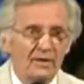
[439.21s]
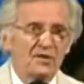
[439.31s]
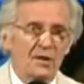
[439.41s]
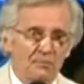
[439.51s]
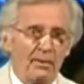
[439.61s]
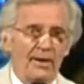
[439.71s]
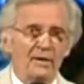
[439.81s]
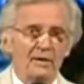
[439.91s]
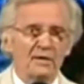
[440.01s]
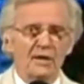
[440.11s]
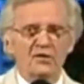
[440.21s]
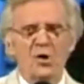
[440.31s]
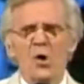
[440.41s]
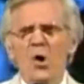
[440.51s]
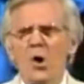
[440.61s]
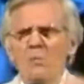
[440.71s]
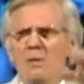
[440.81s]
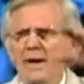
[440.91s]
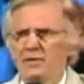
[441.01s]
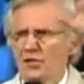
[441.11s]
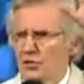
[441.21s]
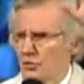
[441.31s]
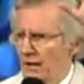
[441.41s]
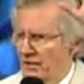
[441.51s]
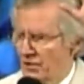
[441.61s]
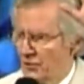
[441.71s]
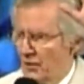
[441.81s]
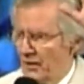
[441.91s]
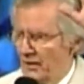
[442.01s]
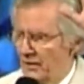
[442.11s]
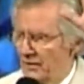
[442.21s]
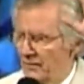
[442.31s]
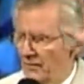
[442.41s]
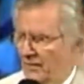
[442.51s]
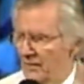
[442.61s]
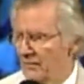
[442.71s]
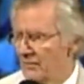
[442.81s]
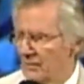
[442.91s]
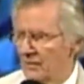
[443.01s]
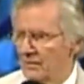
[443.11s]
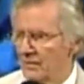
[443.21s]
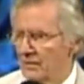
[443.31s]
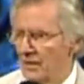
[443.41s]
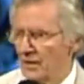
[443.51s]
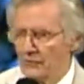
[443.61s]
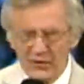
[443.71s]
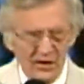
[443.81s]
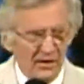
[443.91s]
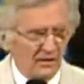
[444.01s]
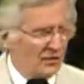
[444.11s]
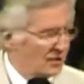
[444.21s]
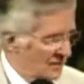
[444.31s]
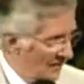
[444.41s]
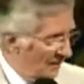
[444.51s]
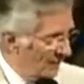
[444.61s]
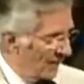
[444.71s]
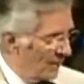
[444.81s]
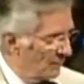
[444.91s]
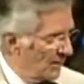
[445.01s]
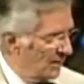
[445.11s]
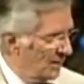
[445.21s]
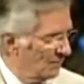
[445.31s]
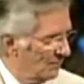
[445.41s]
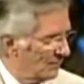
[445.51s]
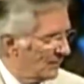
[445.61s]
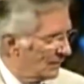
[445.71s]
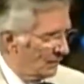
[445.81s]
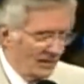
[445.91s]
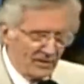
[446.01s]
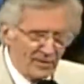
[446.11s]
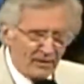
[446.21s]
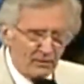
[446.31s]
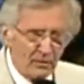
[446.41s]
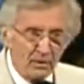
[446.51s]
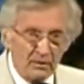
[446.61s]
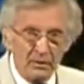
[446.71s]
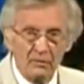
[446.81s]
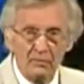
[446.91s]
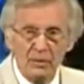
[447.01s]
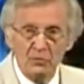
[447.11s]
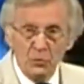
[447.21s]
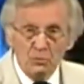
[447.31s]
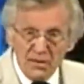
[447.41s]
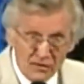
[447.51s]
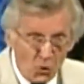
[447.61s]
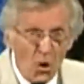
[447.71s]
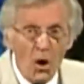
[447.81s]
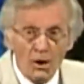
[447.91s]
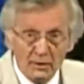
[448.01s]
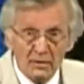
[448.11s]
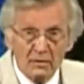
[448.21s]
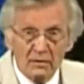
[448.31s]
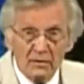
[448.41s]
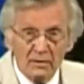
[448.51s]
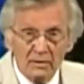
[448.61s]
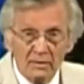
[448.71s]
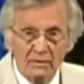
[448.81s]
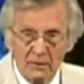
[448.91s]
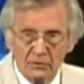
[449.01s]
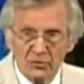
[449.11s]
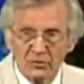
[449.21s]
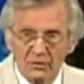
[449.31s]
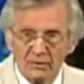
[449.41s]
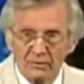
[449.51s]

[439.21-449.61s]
got somebody that takes all my stress away. King of Kings. I meet him right in that little. You mean you meet God? Yes.